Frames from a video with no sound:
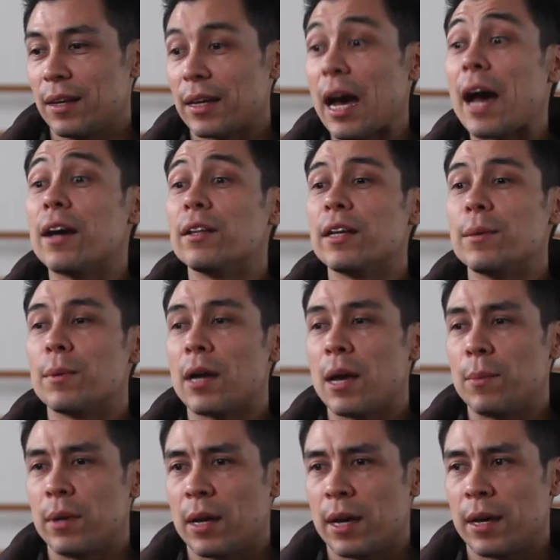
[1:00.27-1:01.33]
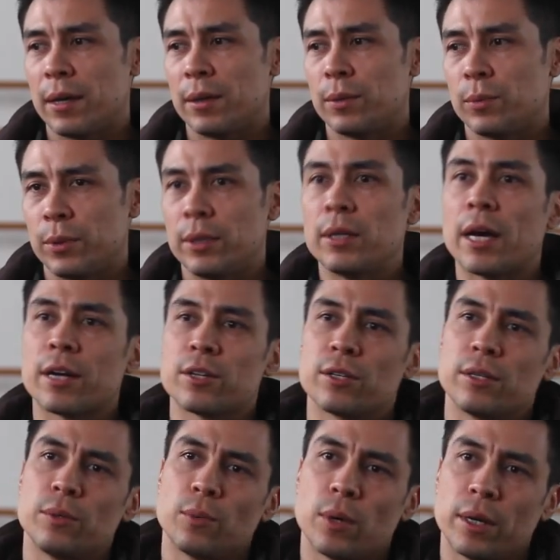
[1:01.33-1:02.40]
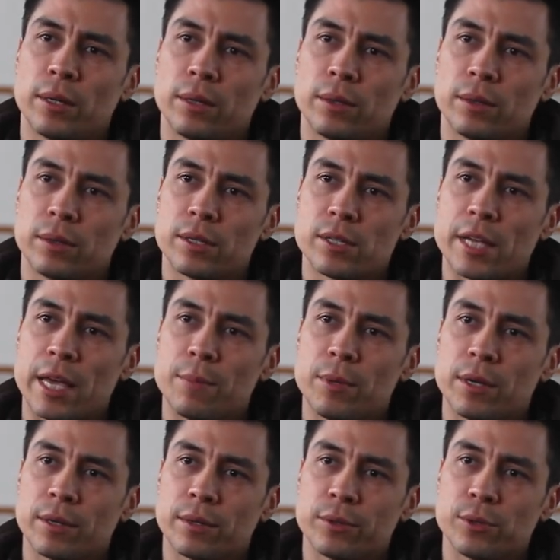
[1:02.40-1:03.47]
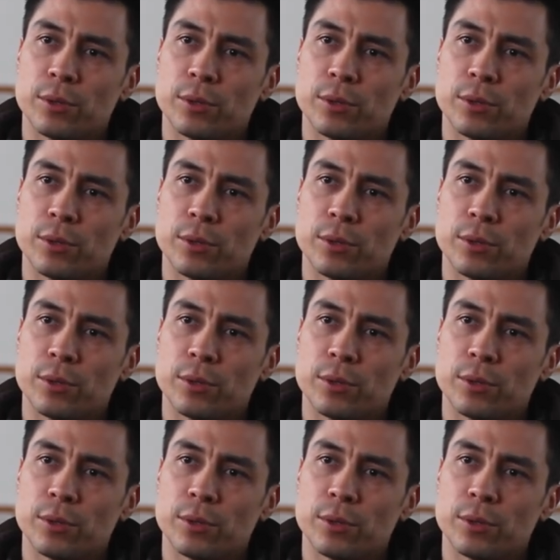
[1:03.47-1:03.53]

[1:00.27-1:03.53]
Kyle Abraham and I, we actually won the same year in